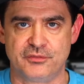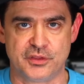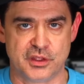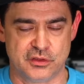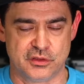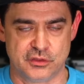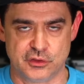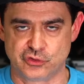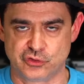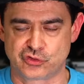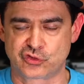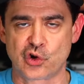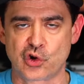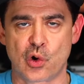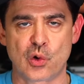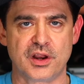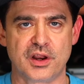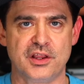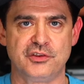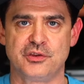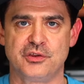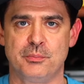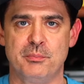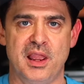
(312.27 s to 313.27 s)
The
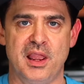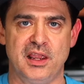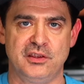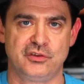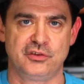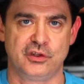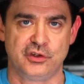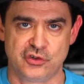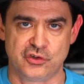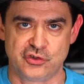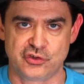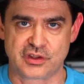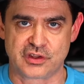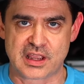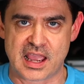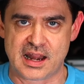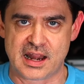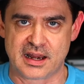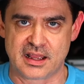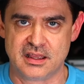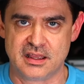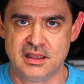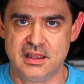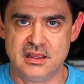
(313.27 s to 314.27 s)
story is amazing. You just
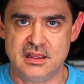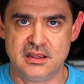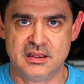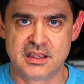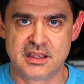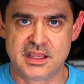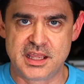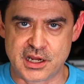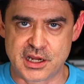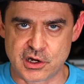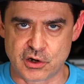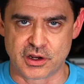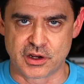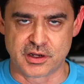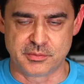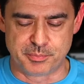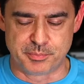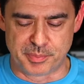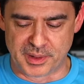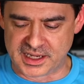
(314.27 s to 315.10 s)
got to hear it.